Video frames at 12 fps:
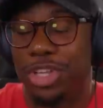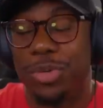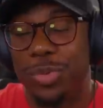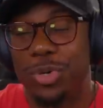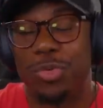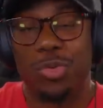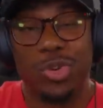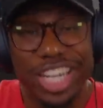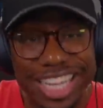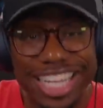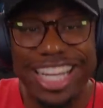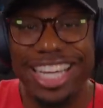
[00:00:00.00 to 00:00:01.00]
You would
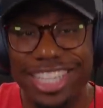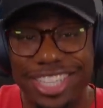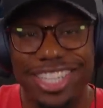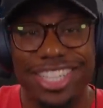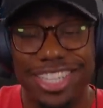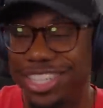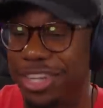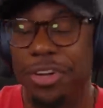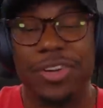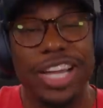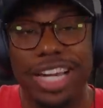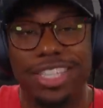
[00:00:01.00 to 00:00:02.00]
really just
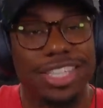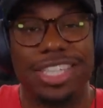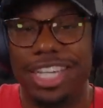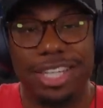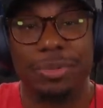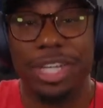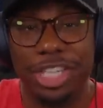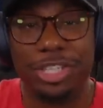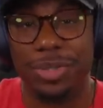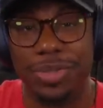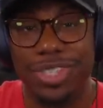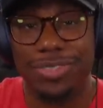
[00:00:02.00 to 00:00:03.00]
go ahead and just let them get
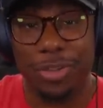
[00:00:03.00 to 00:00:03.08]
you?